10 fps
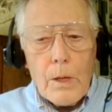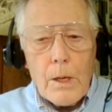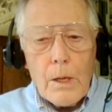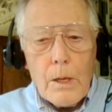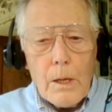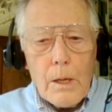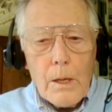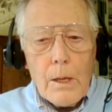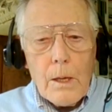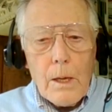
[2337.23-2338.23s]

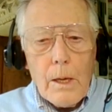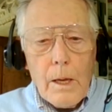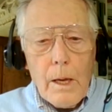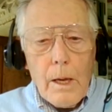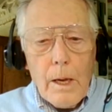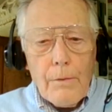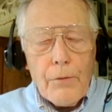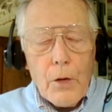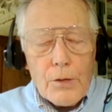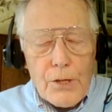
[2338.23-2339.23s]
If
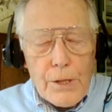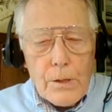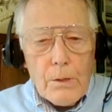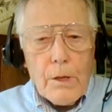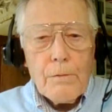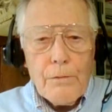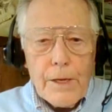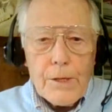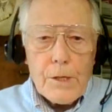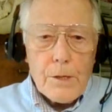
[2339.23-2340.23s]
you're still
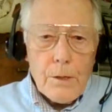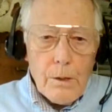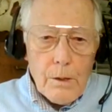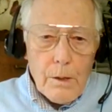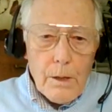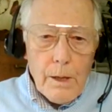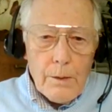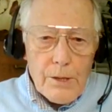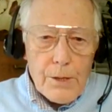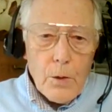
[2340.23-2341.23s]
convinced and
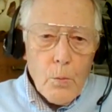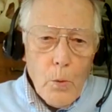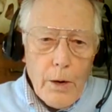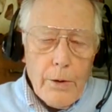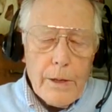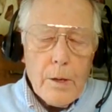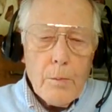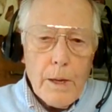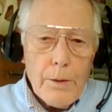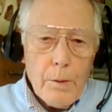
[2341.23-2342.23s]
still worried about the